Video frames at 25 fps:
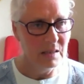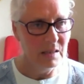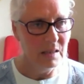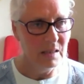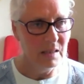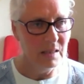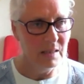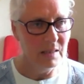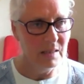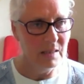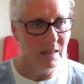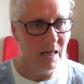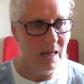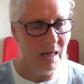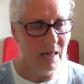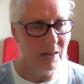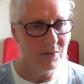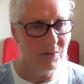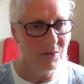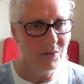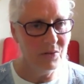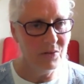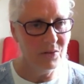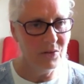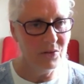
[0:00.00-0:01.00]
it
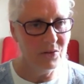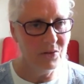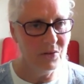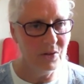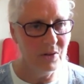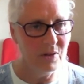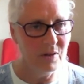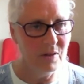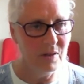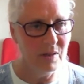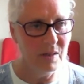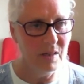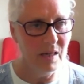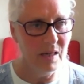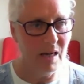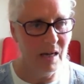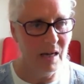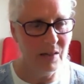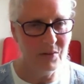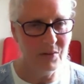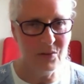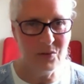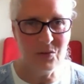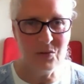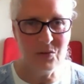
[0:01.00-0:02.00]
hadn't
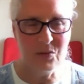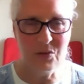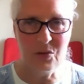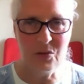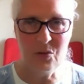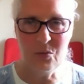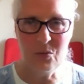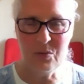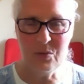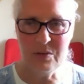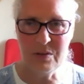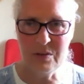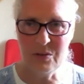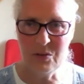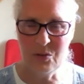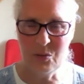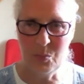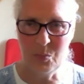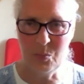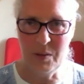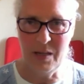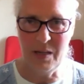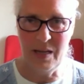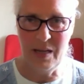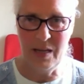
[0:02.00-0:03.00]
gone according to
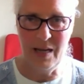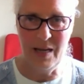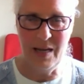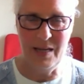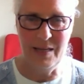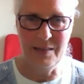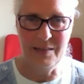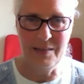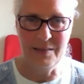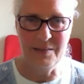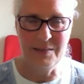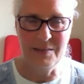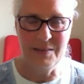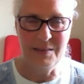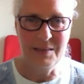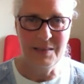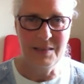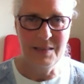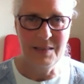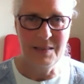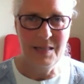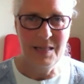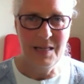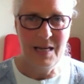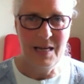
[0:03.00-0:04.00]
plan,
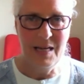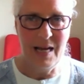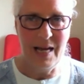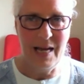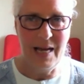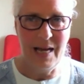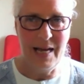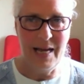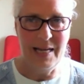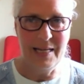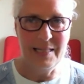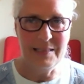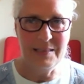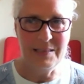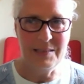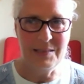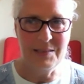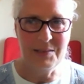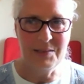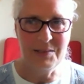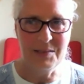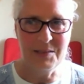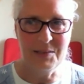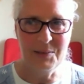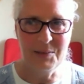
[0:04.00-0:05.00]

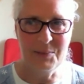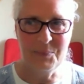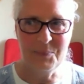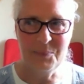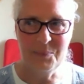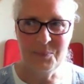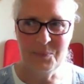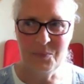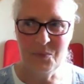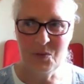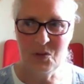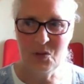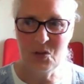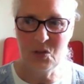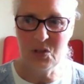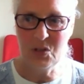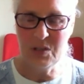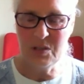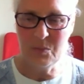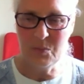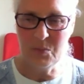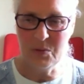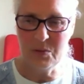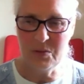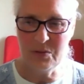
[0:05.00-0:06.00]
and
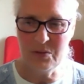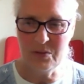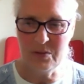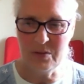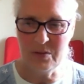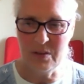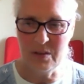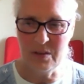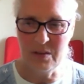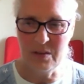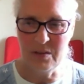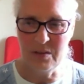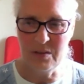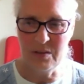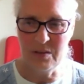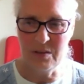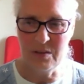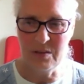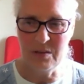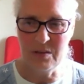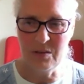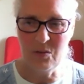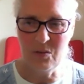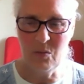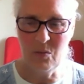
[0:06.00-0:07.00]
she was
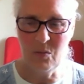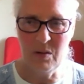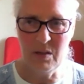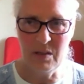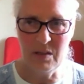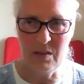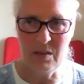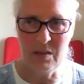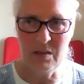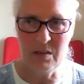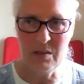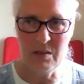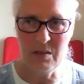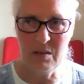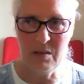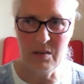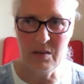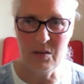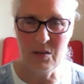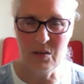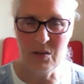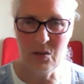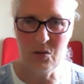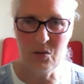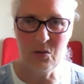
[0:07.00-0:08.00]
quite
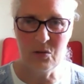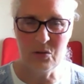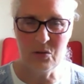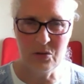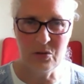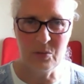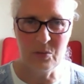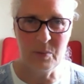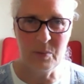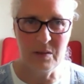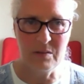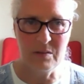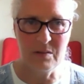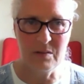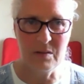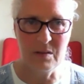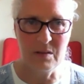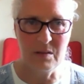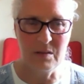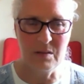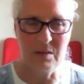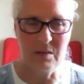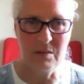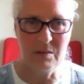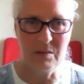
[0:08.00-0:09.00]
cross about
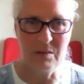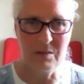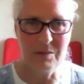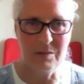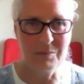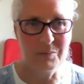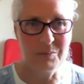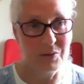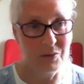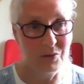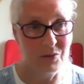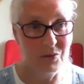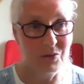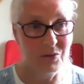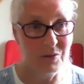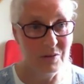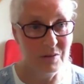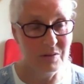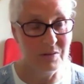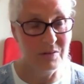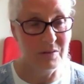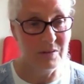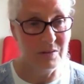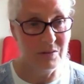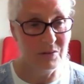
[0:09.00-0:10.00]
it, which
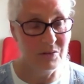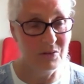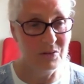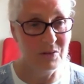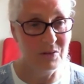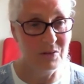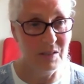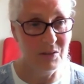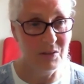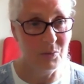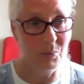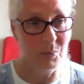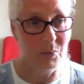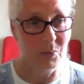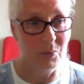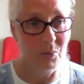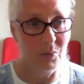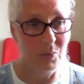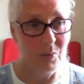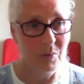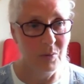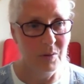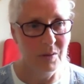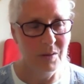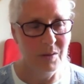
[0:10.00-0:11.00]
is understandable.